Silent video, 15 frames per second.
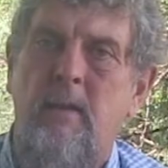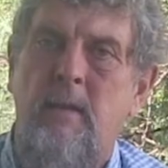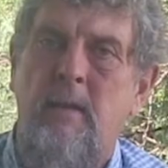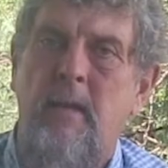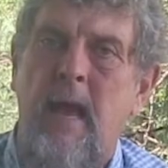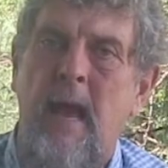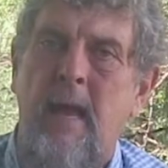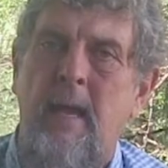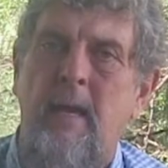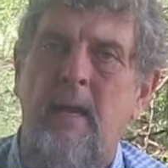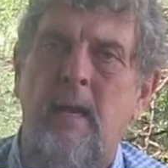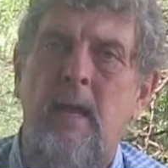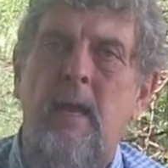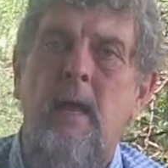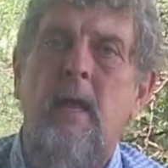the diet,
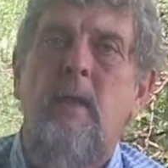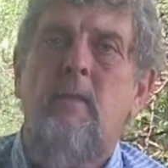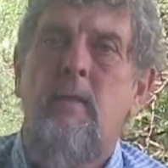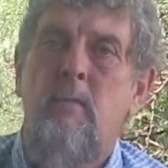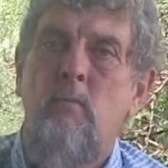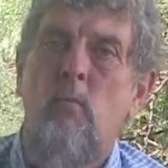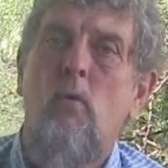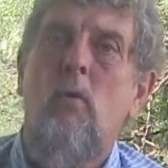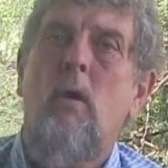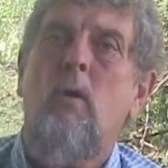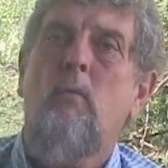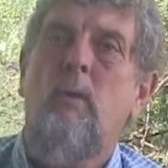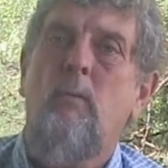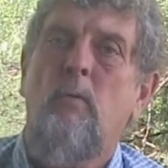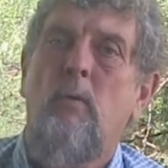the
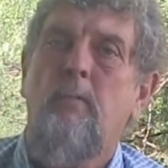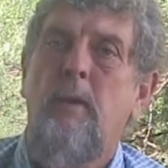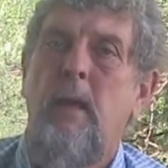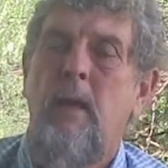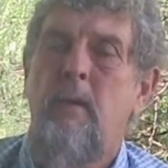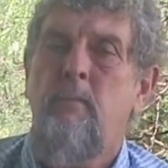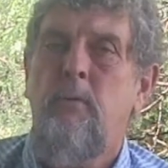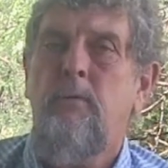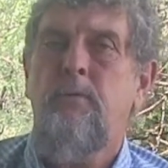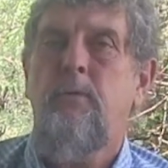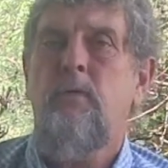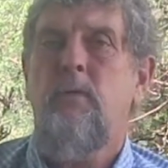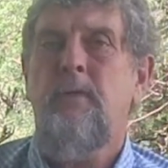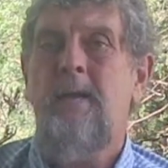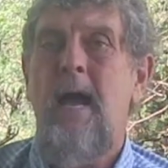more we will be able
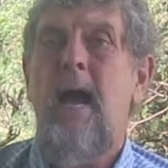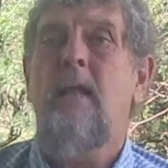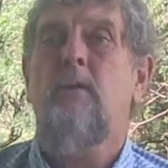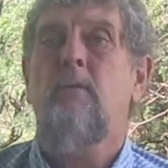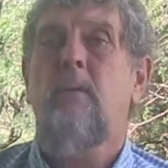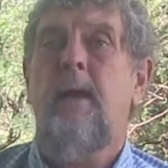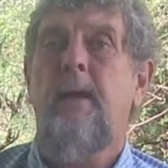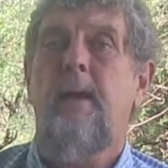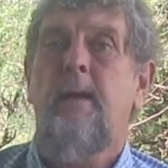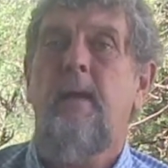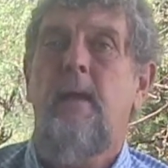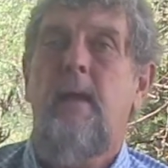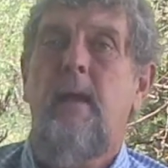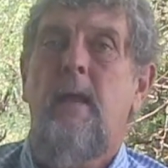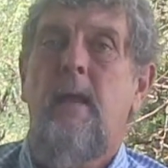to tolerate
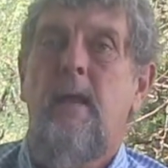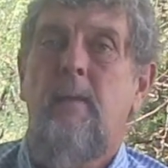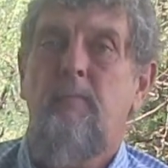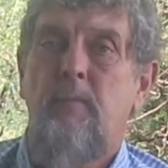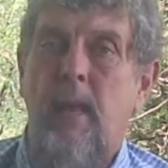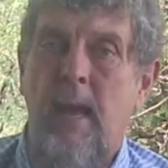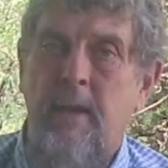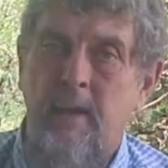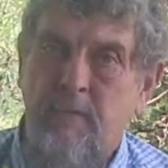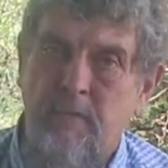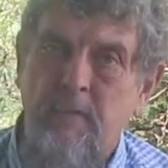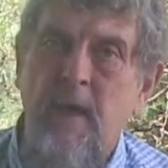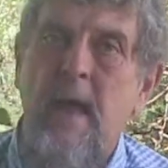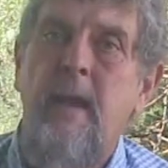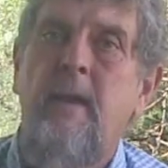and
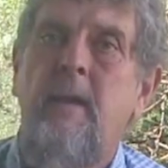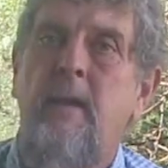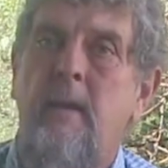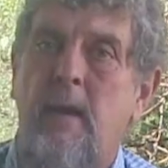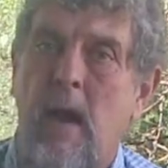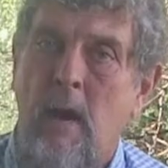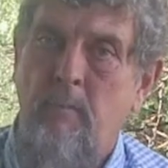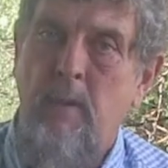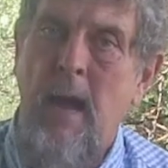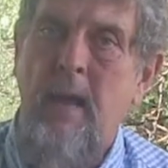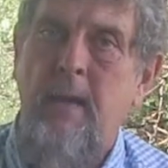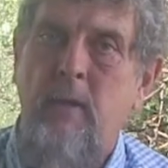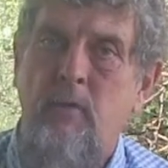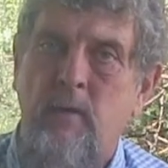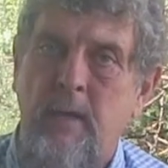defend our
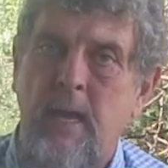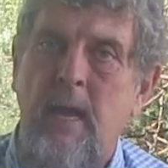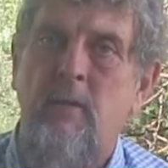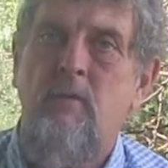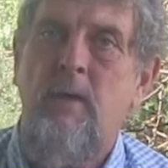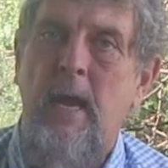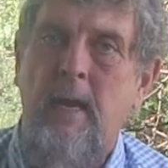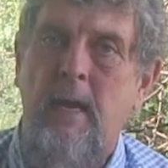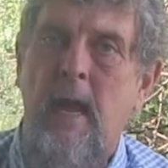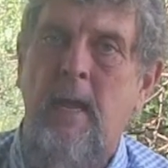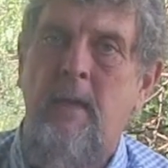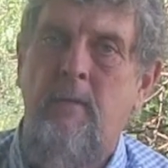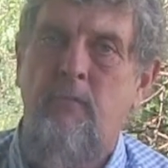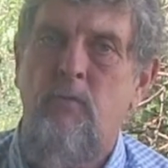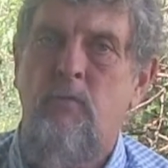bodies against that
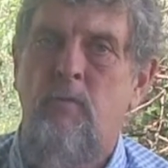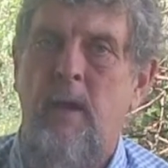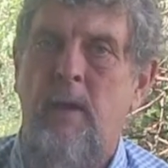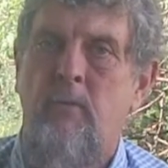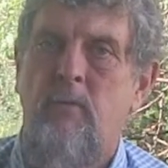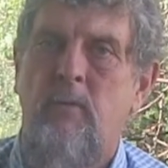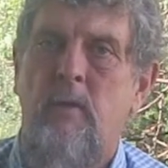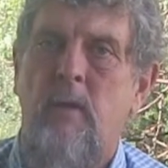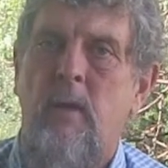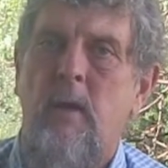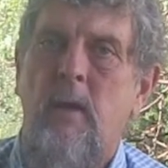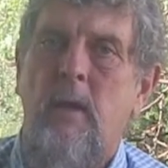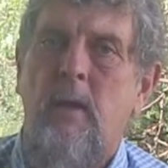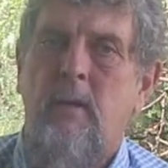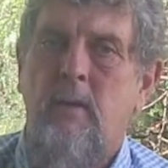kind of stress.
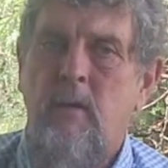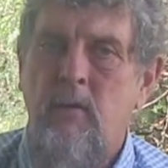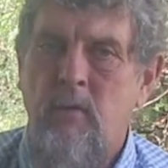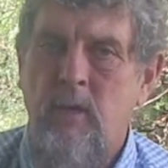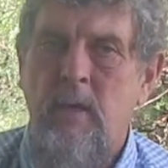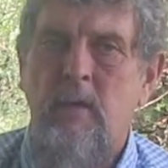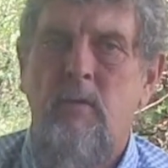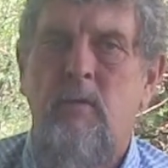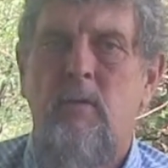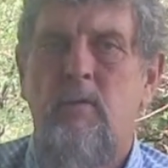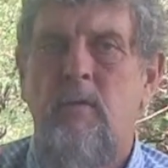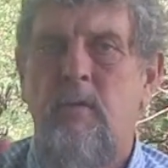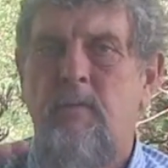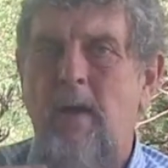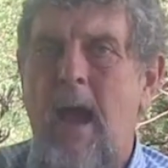
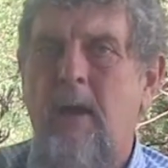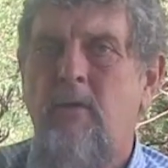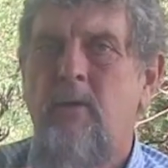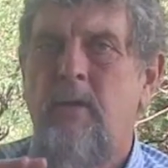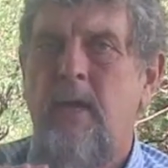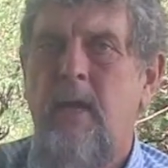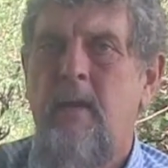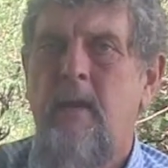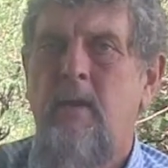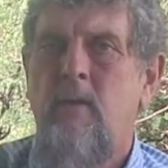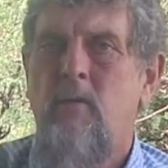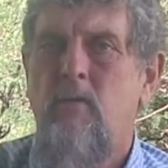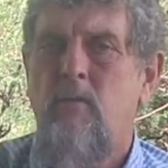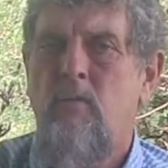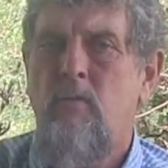Diseases of oxidative
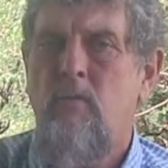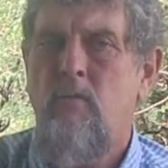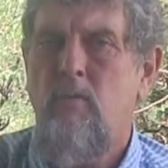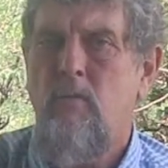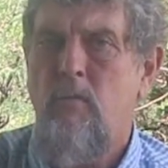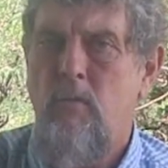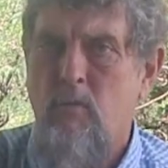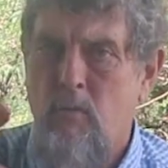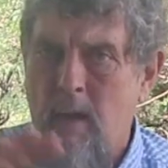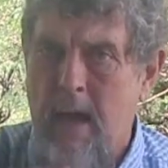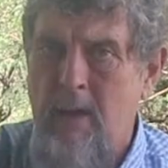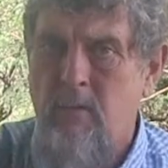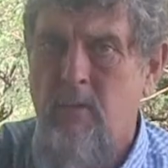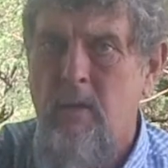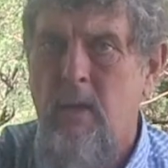
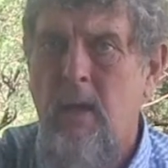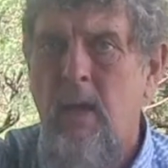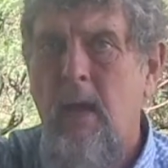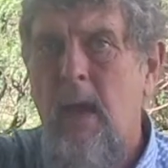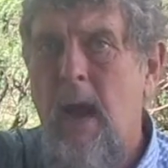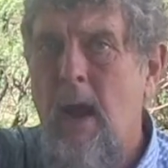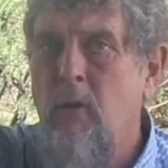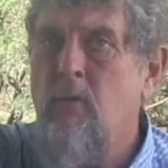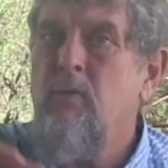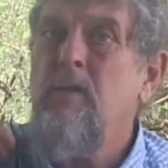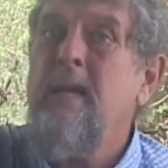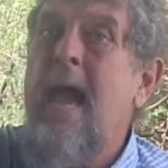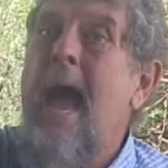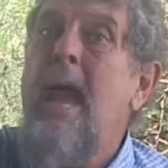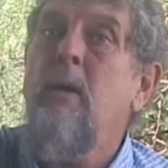stress are
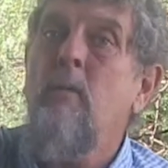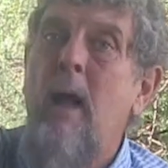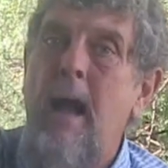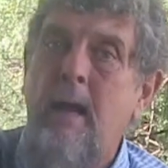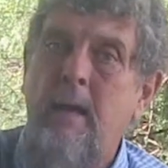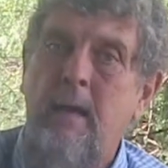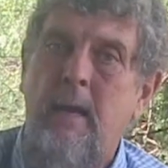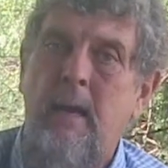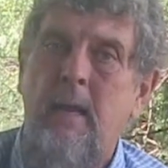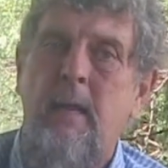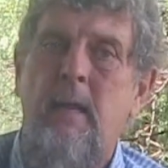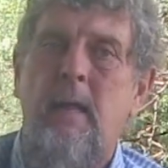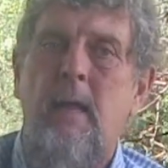skyrocketing,